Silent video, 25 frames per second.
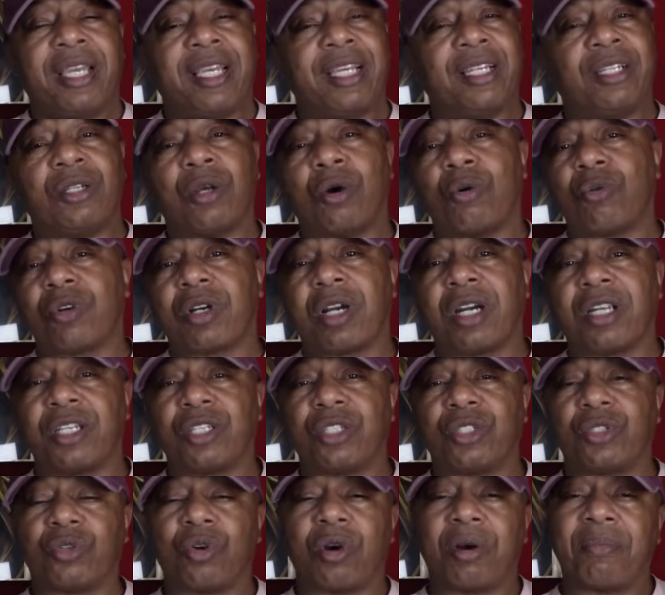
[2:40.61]
And don't cut
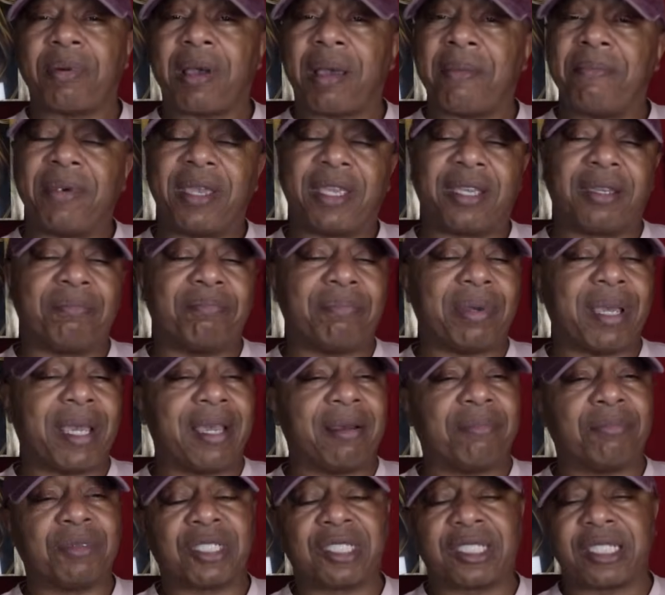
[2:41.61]
it short by making
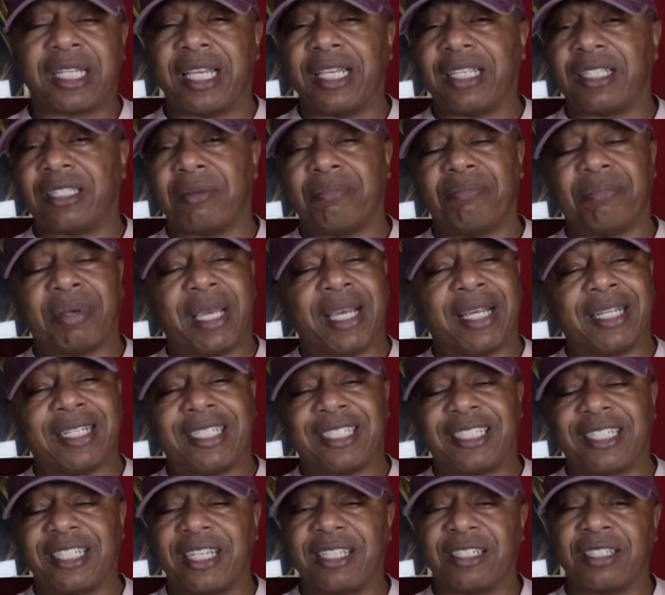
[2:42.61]
bad mistakes and bad
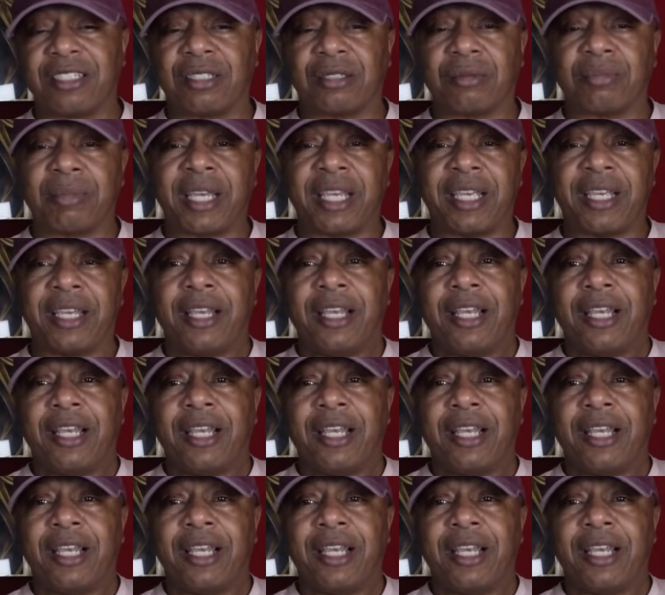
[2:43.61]
decisions, man.